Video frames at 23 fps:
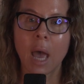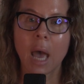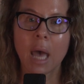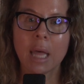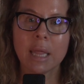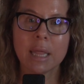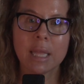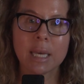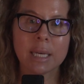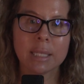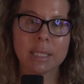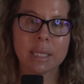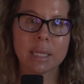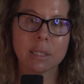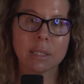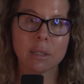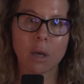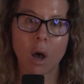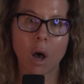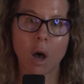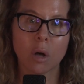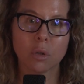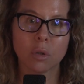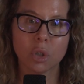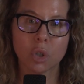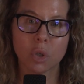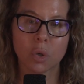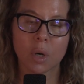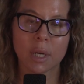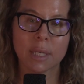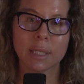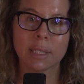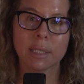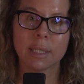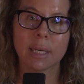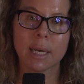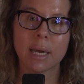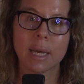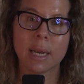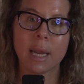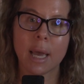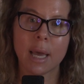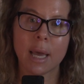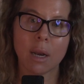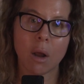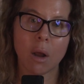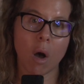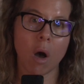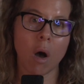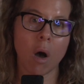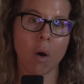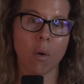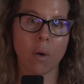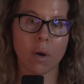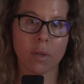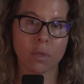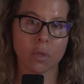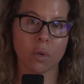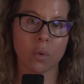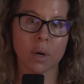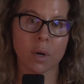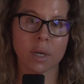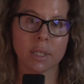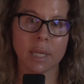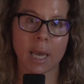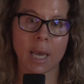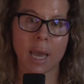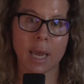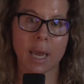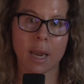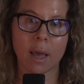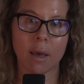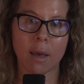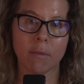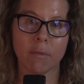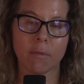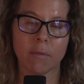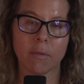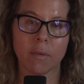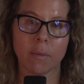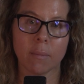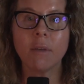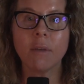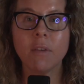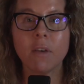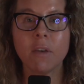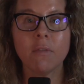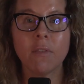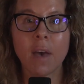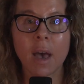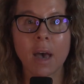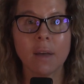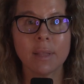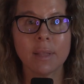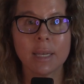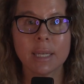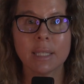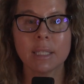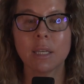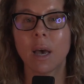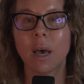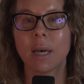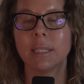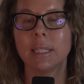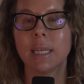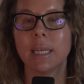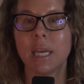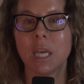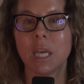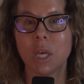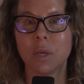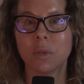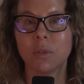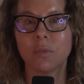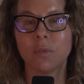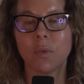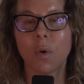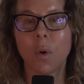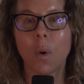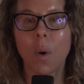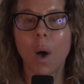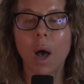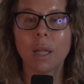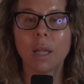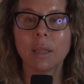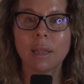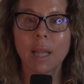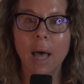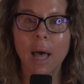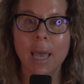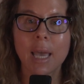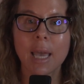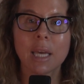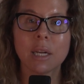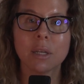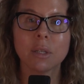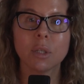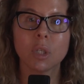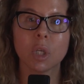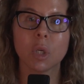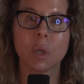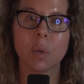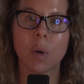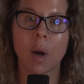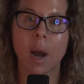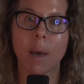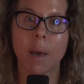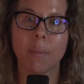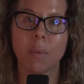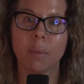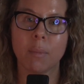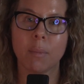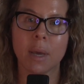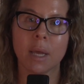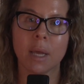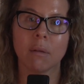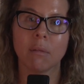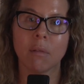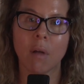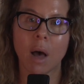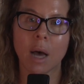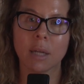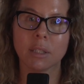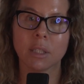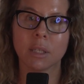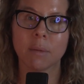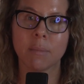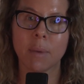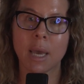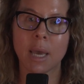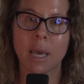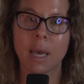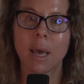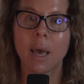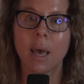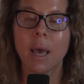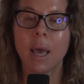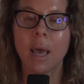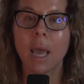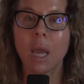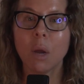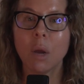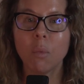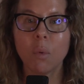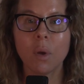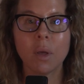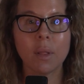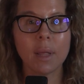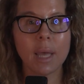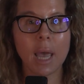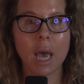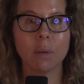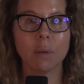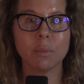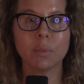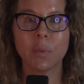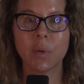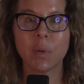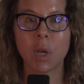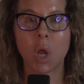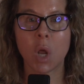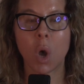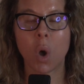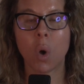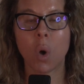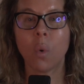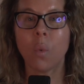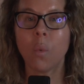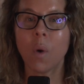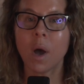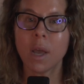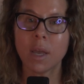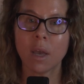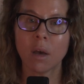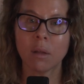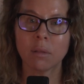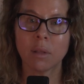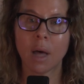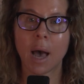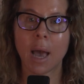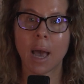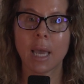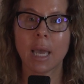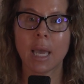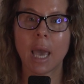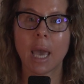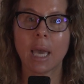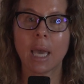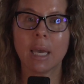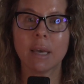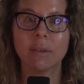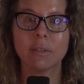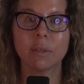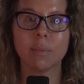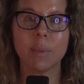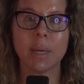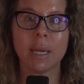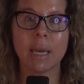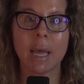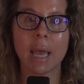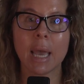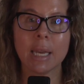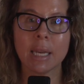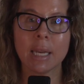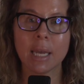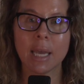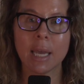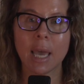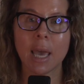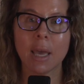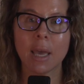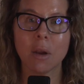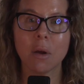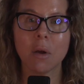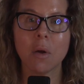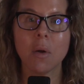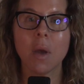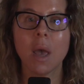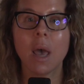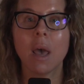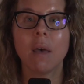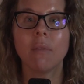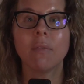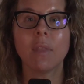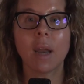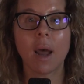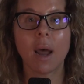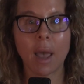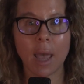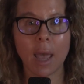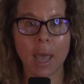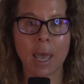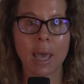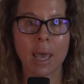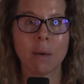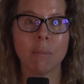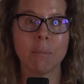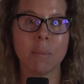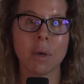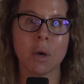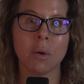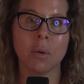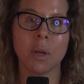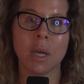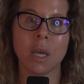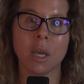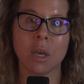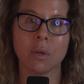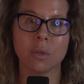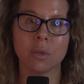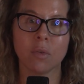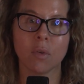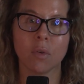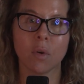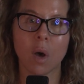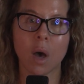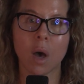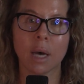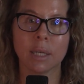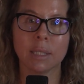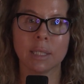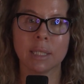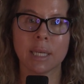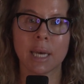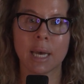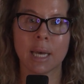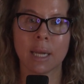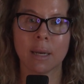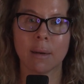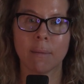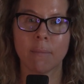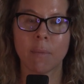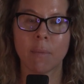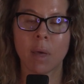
And this is all trusted and all authoritative. If you found this content useful, a like and a subscribe would mean a lot to me. It really helps me know what y'all like and gives me an indicator that I am building useful content.